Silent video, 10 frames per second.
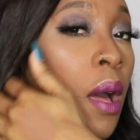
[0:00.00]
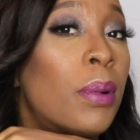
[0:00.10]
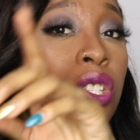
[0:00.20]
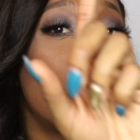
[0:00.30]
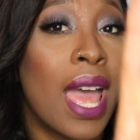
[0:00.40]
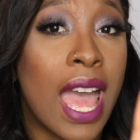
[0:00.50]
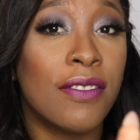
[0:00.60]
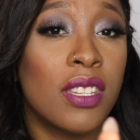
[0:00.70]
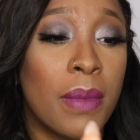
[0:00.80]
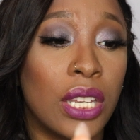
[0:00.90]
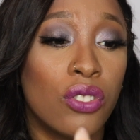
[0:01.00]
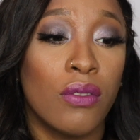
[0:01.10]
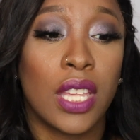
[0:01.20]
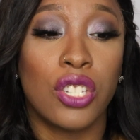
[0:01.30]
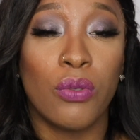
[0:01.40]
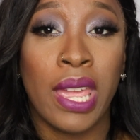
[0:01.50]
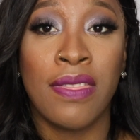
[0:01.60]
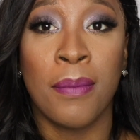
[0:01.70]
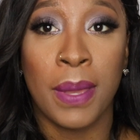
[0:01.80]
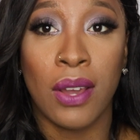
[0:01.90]
but you have to make sure that you hit
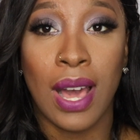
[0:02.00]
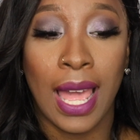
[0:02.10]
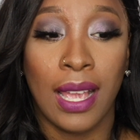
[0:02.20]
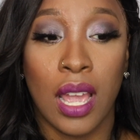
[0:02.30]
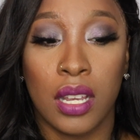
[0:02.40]
the bell icon,